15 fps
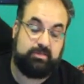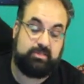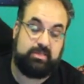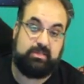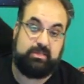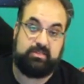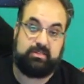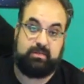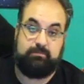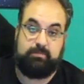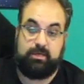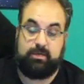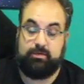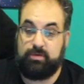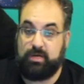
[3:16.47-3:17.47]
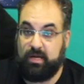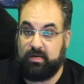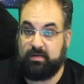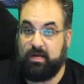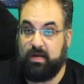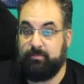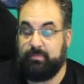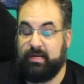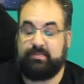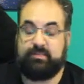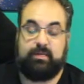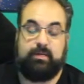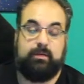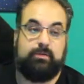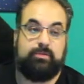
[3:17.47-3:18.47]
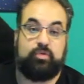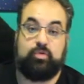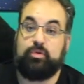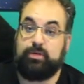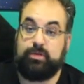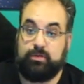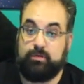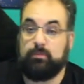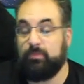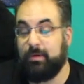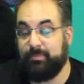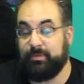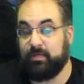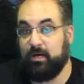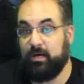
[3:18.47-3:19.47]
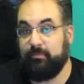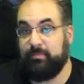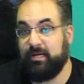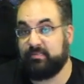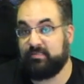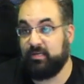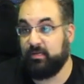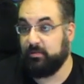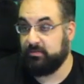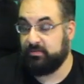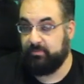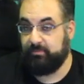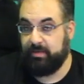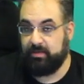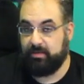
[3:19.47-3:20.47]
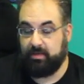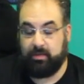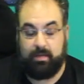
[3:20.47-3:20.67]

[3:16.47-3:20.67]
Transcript: and these can be your non-combat skills or your weapon combat skills, depending.